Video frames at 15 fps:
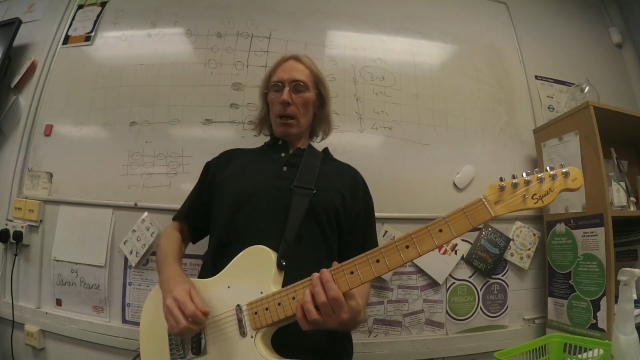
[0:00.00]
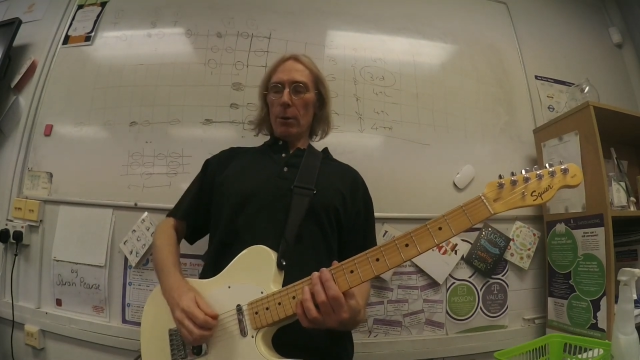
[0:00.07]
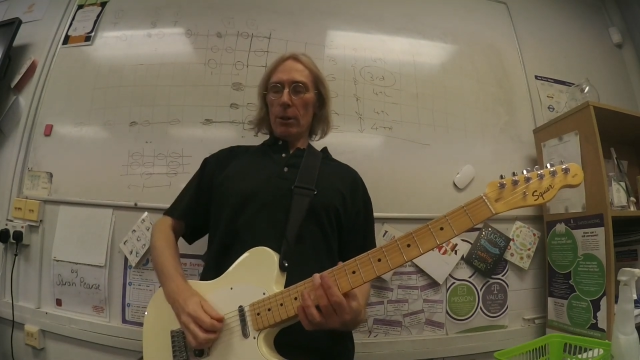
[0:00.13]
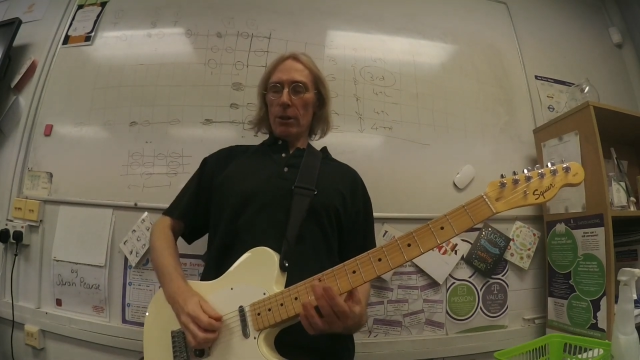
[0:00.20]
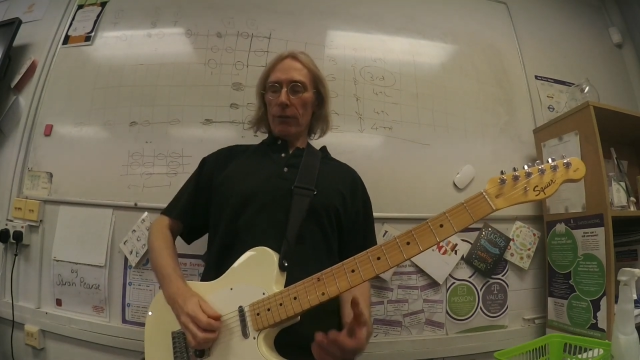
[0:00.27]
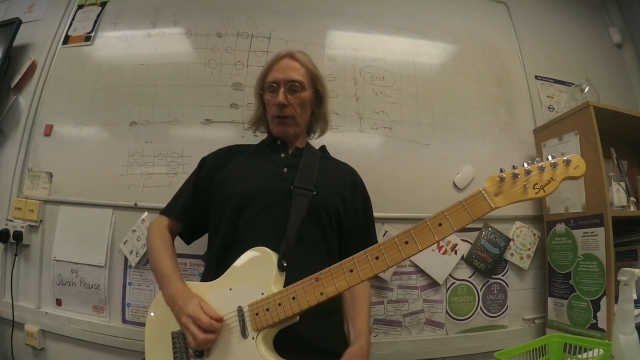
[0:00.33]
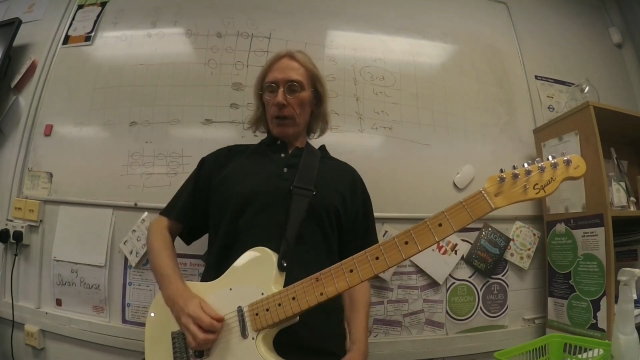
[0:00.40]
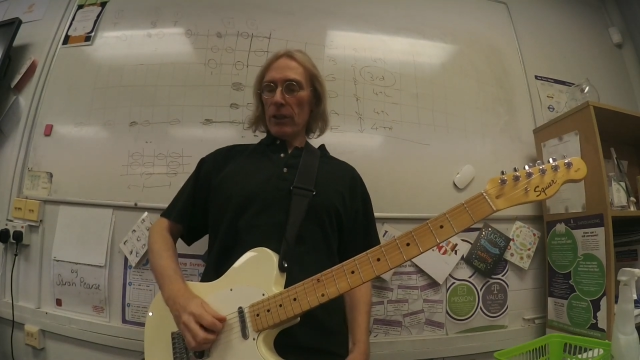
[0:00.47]
want you
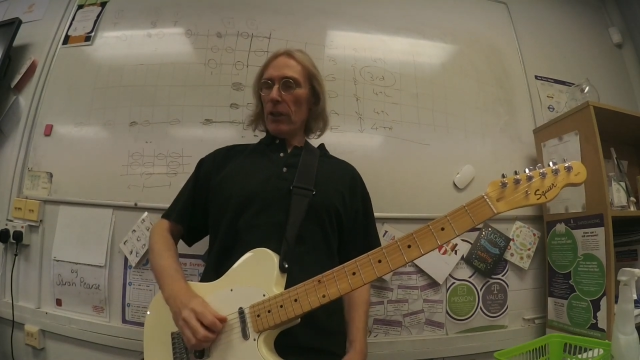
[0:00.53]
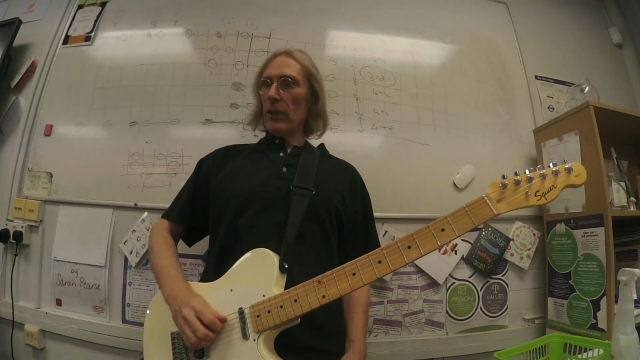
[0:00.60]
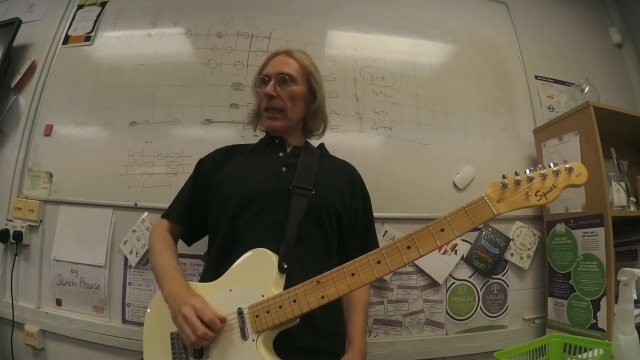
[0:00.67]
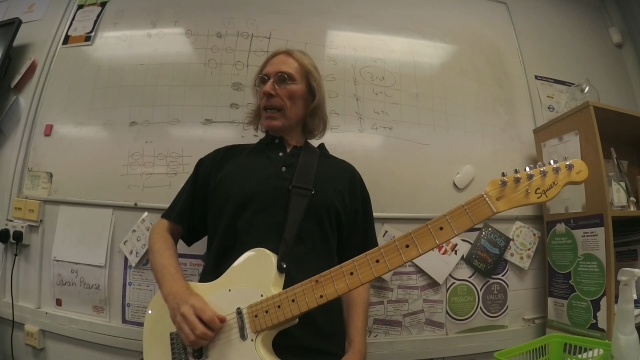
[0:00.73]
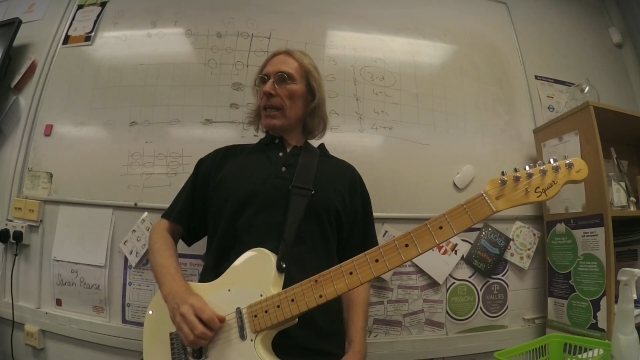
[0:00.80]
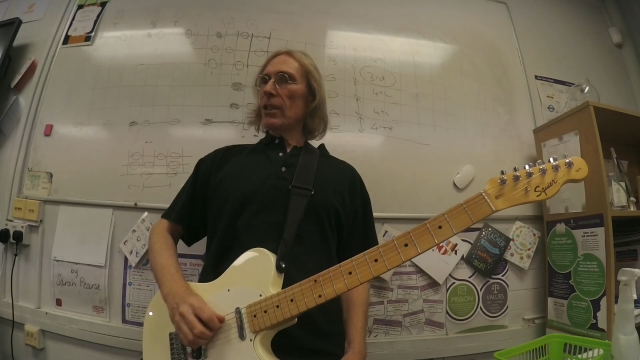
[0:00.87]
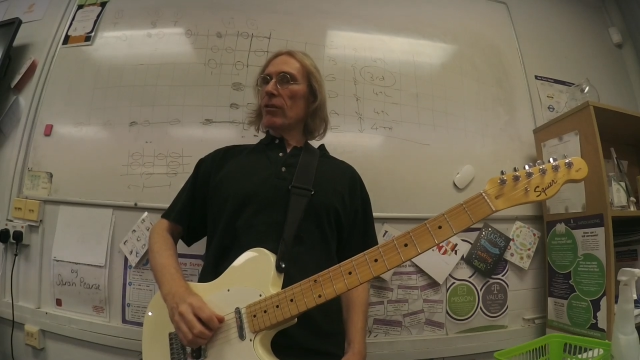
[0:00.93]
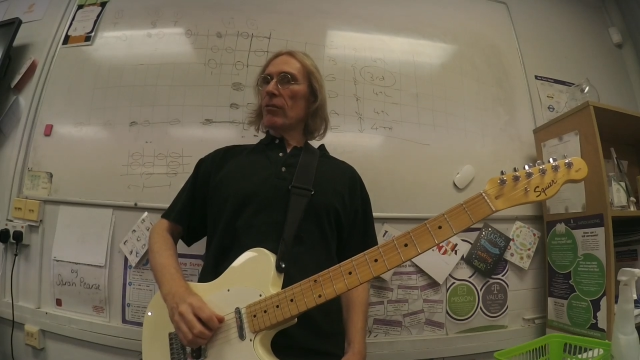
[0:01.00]
to find it on the
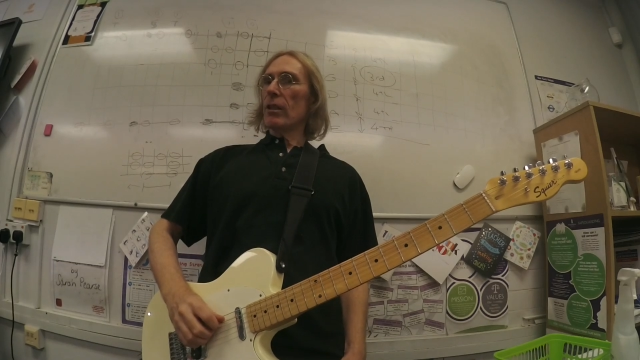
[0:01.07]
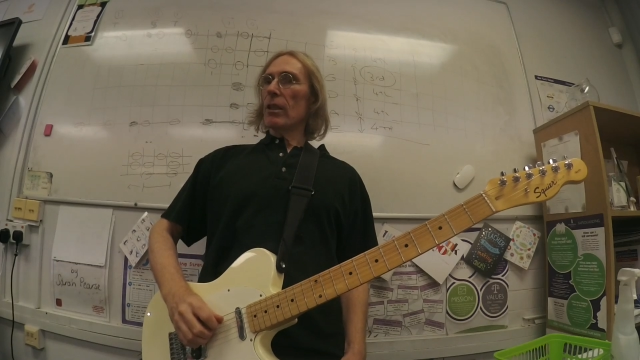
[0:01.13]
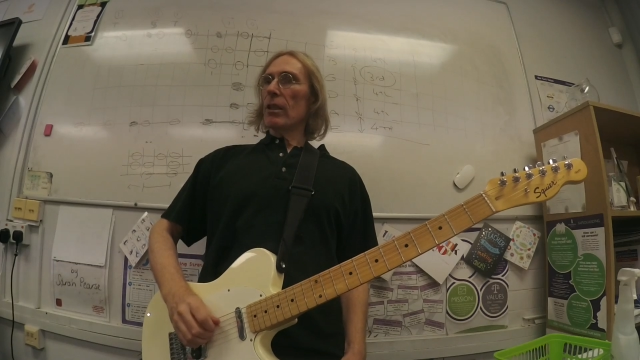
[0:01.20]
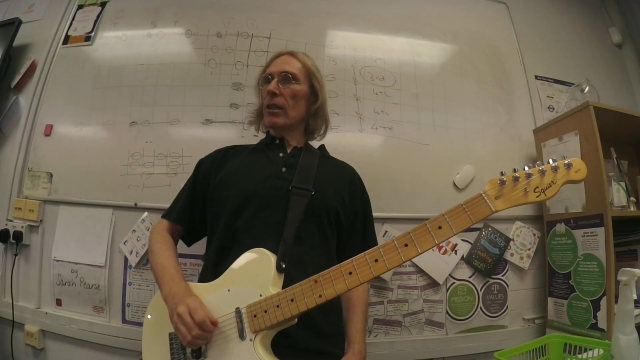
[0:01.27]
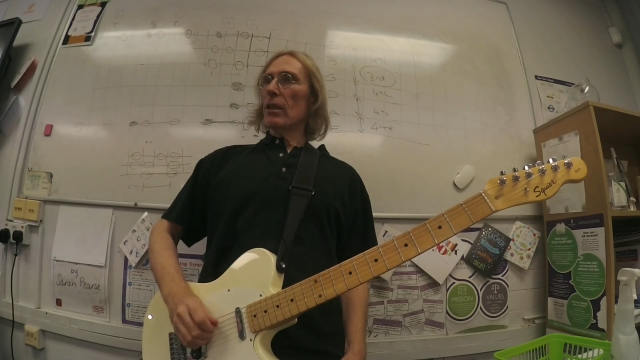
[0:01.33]
A string.